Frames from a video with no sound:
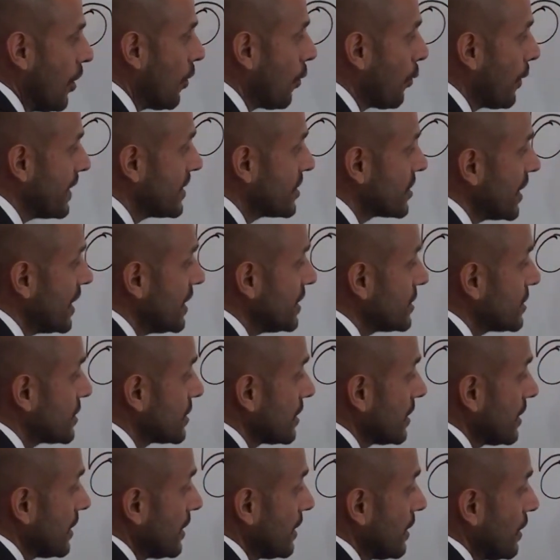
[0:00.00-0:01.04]
which
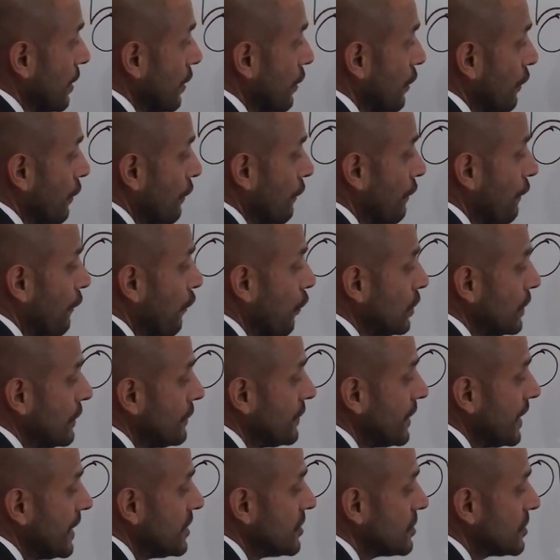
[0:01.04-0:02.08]
is full
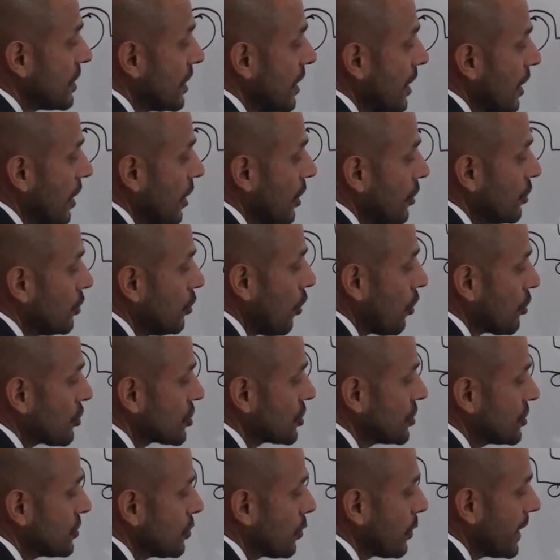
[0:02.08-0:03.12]
of these
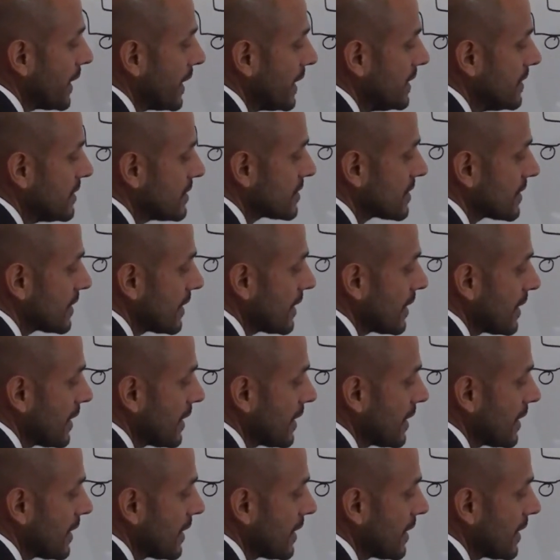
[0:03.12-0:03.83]
noxious weeds.